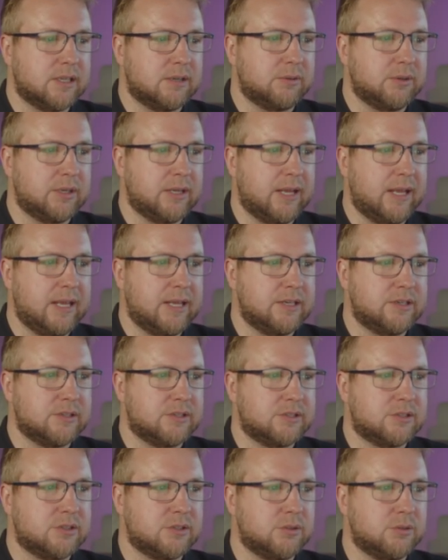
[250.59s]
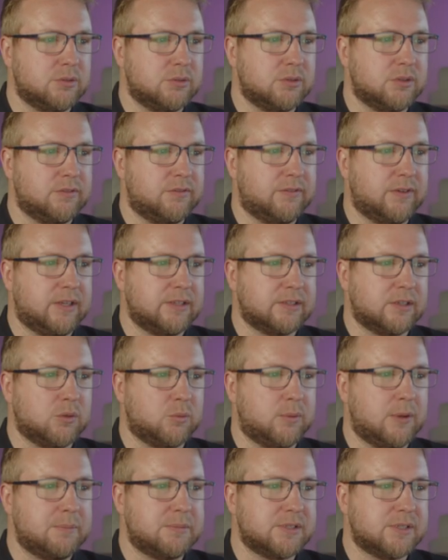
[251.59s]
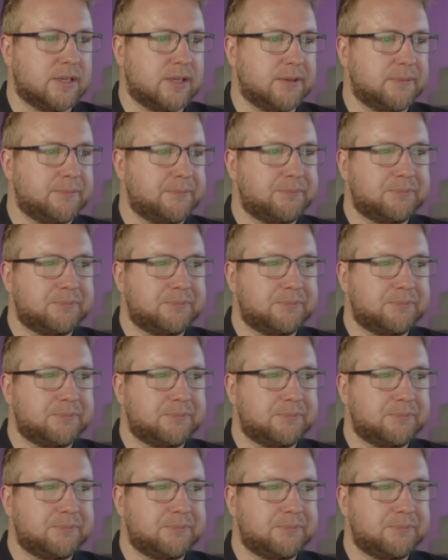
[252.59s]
I'm going to head to the FileZilla website,